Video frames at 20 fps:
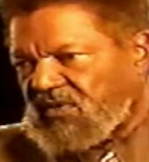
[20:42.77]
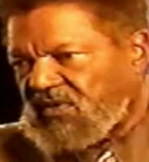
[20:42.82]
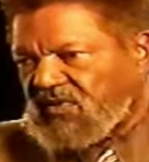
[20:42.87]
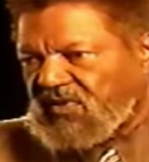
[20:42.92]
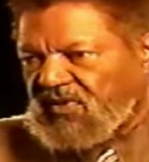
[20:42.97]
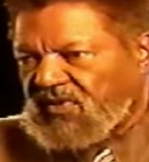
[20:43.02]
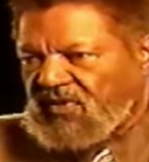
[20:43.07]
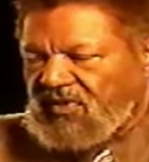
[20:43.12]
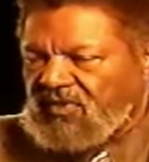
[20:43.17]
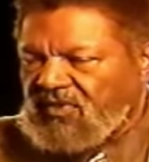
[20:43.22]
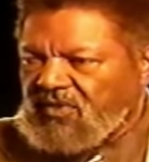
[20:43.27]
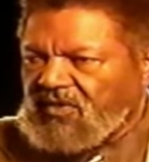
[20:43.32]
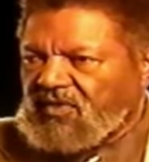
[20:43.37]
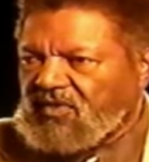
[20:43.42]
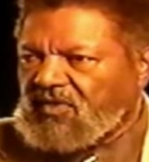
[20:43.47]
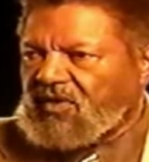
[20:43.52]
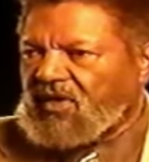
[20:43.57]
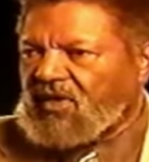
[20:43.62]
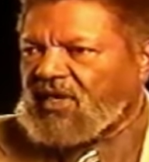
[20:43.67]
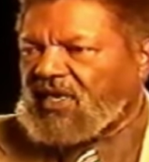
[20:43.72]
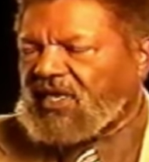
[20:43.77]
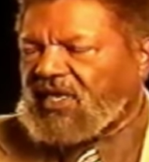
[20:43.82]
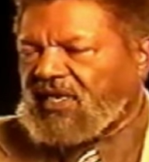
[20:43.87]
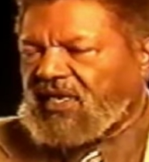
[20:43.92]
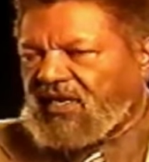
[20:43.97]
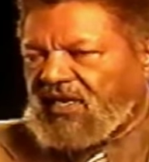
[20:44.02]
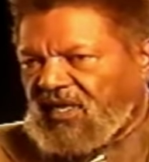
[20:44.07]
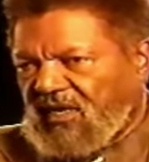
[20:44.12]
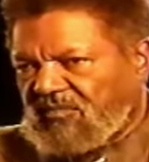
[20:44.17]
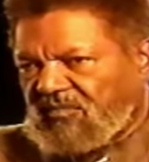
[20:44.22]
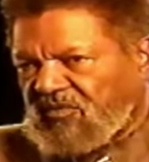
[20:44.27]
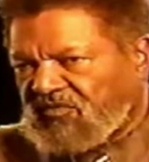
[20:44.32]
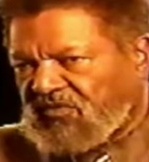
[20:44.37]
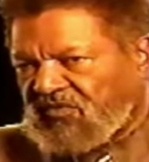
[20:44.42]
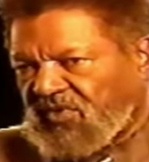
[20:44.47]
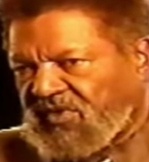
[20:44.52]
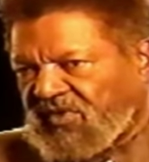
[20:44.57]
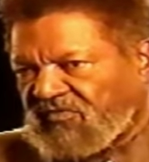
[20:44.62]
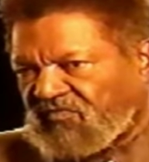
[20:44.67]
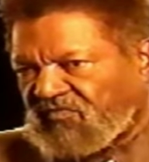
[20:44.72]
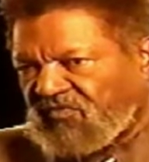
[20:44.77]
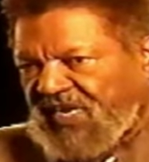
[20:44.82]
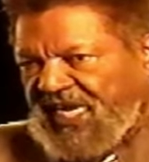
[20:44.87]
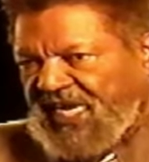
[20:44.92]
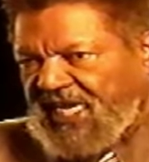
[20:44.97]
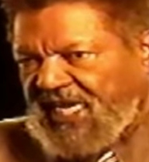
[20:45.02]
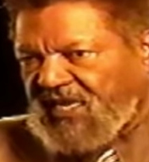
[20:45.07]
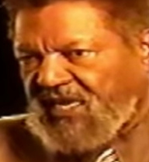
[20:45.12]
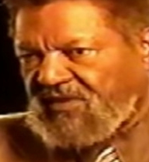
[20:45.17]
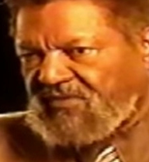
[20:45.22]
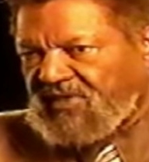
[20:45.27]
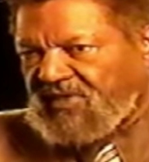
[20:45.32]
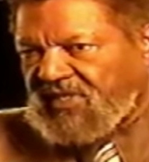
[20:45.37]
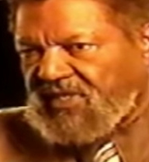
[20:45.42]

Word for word: Luger and an Army 45